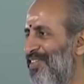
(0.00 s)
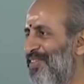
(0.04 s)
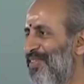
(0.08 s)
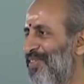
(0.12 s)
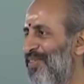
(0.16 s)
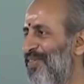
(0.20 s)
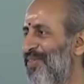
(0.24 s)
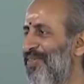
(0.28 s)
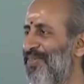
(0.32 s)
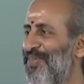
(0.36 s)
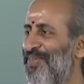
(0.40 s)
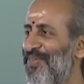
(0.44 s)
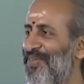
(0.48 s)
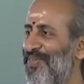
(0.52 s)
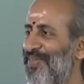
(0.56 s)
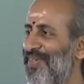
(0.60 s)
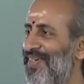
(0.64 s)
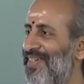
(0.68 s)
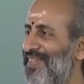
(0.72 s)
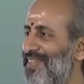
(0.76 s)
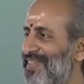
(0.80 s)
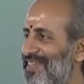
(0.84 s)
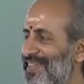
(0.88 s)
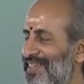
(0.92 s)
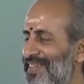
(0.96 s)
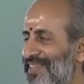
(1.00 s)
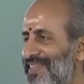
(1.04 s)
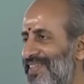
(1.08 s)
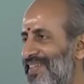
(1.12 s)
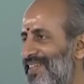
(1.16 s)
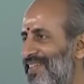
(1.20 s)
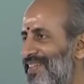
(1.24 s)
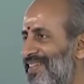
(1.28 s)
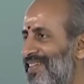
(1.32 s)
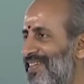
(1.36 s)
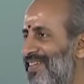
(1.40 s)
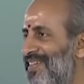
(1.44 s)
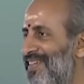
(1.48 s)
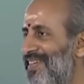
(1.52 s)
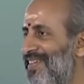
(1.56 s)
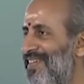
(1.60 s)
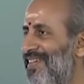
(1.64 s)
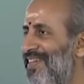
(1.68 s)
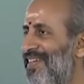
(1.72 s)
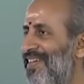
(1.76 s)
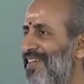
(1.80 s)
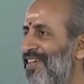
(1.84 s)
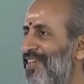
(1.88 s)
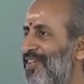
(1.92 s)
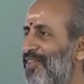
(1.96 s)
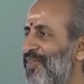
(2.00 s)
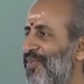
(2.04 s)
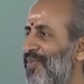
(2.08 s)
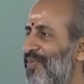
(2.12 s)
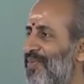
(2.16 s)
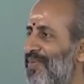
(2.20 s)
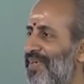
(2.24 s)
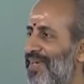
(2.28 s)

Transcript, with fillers: so Ashtadhyayi, so